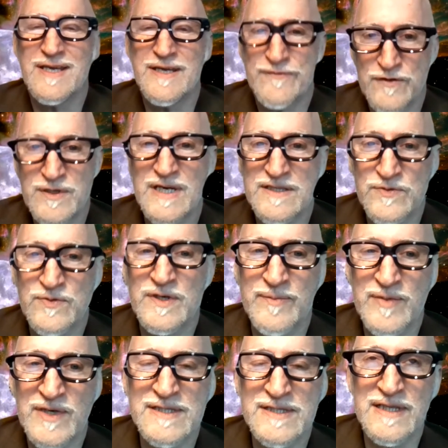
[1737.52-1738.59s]
if you got twenty
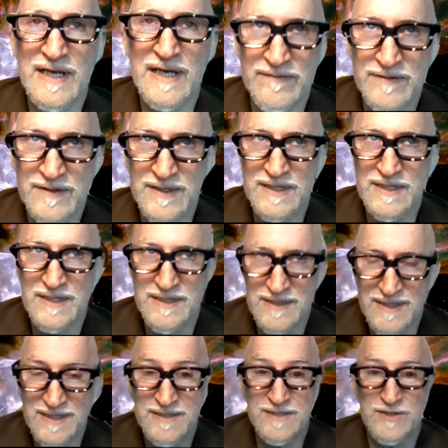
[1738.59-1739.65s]
bucks left,
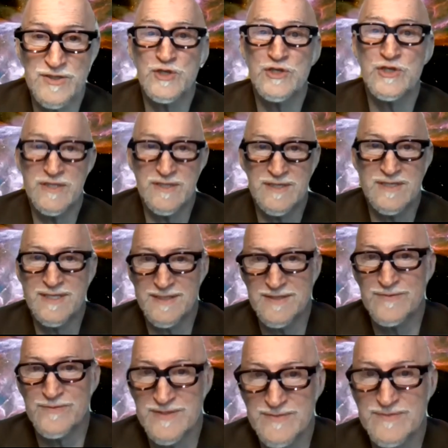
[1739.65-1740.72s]
it's a good thing
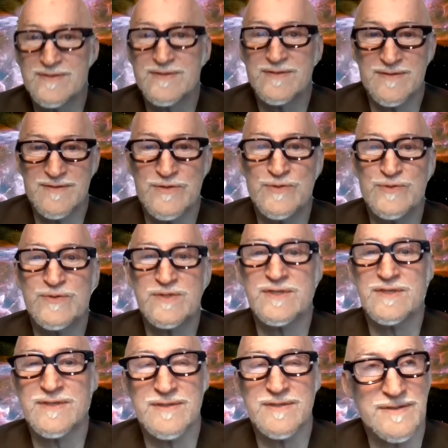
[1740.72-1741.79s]
to to use a
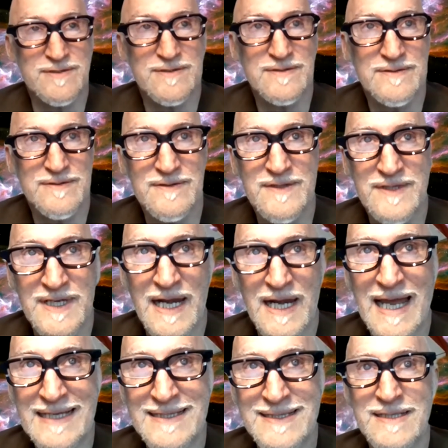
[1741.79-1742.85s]
uh, to get a
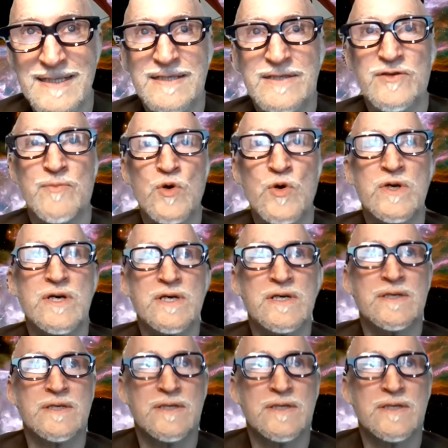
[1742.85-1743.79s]
latte or mocha